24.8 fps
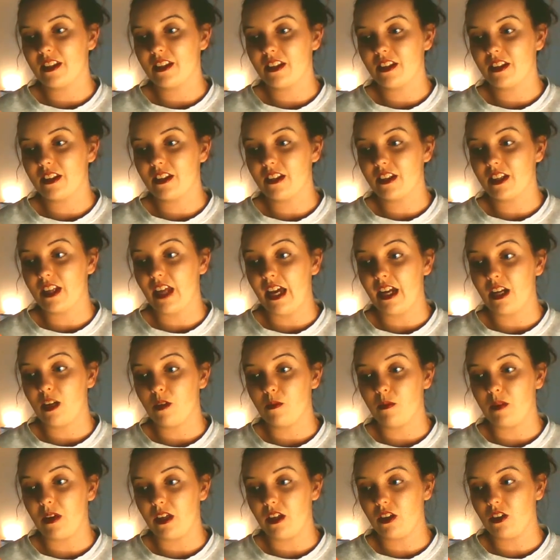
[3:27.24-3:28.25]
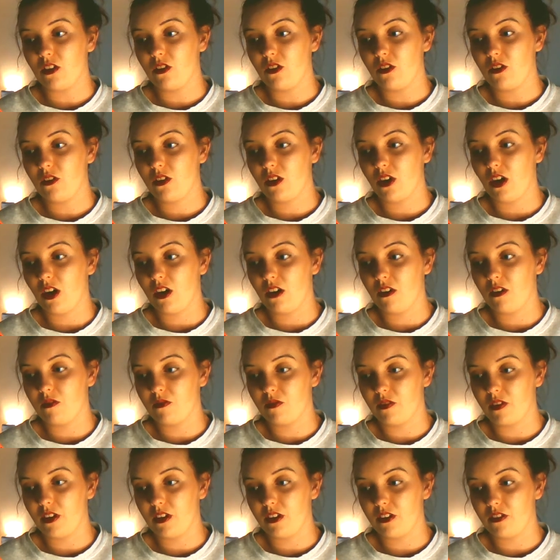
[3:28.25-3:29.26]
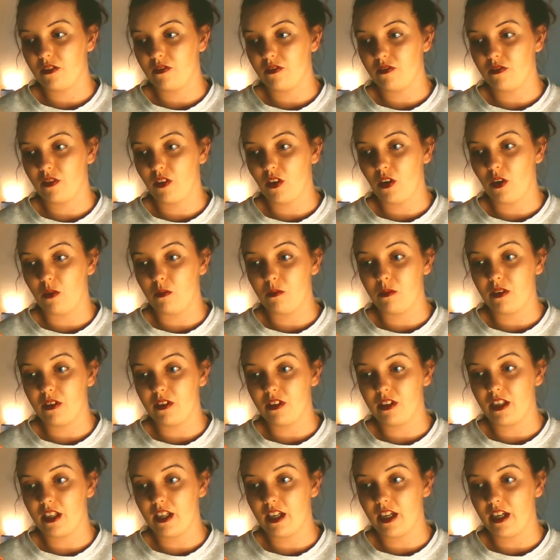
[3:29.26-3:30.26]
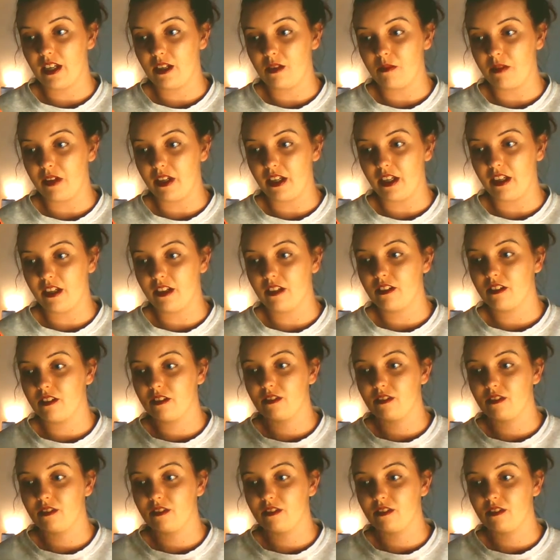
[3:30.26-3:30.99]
The Enemy. You can't run from the enemy.